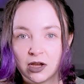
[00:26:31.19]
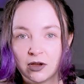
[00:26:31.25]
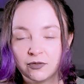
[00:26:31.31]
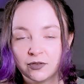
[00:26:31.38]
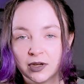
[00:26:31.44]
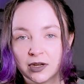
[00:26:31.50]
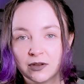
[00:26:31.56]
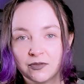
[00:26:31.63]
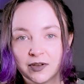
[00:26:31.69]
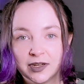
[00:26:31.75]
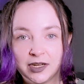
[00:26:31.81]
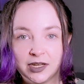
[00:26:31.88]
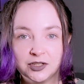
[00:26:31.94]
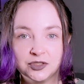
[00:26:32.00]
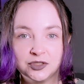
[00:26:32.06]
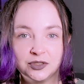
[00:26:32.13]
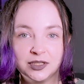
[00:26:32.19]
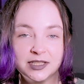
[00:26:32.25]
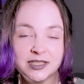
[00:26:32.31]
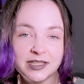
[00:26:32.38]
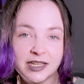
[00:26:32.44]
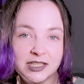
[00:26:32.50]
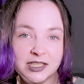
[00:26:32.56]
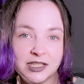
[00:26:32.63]
offering financial
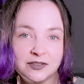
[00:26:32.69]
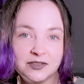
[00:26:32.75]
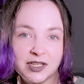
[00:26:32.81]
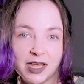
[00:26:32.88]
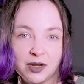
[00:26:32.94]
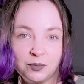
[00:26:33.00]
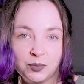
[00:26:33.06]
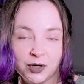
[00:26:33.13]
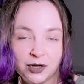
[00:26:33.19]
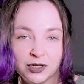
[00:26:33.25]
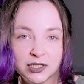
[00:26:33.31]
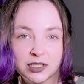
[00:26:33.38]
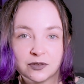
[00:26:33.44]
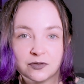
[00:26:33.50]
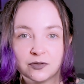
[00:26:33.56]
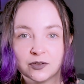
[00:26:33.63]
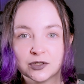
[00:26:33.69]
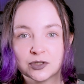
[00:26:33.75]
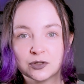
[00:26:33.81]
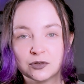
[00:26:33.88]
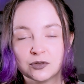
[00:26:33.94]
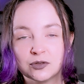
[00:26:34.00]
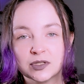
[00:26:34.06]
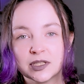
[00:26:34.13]
incentives and perks for
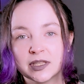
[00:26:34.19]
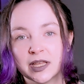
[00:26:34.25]
schools